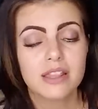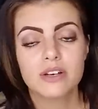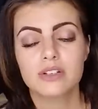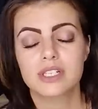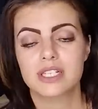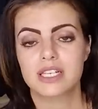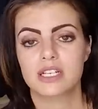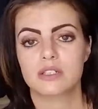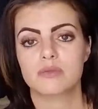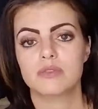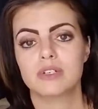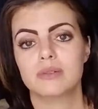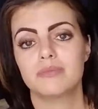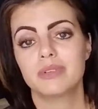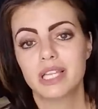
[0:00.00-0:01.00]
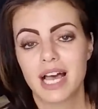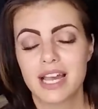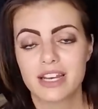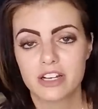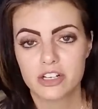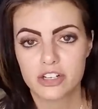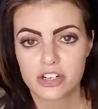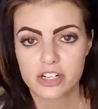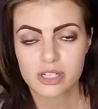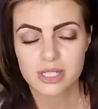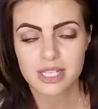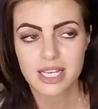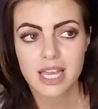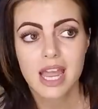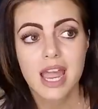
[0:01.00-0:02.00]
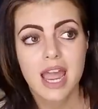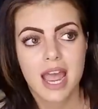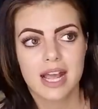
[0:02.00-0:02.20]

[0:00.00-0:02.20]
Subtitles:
those things would apply to Jersey.